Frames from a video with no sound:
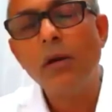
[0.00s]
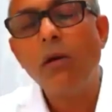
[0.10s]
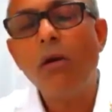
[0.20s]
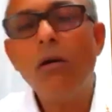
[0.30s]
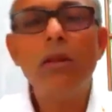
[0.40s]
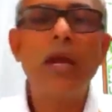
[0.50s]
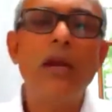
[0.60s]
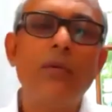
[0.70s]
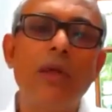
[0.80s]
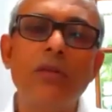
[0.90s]
All
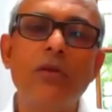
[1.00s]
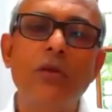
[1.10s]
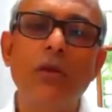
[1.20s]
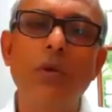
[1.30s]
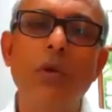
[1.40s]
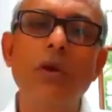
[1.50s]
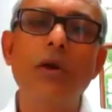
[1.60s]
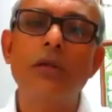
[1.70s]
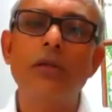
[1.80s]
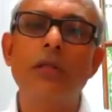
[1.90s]
that once you
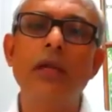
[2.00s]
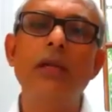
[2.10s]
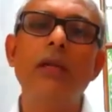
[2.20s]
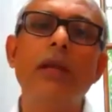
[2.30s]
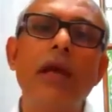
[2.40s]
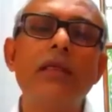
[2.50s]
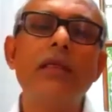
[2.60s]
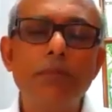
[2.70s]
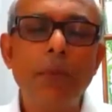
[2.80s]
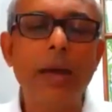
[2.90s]
look, then as a
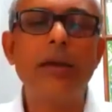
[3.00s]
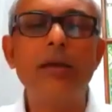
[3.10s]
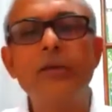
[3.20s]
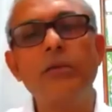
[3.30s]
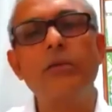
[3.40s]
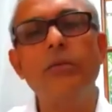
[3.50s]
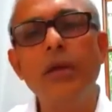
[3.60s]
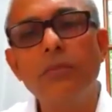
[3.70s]
package, it will be a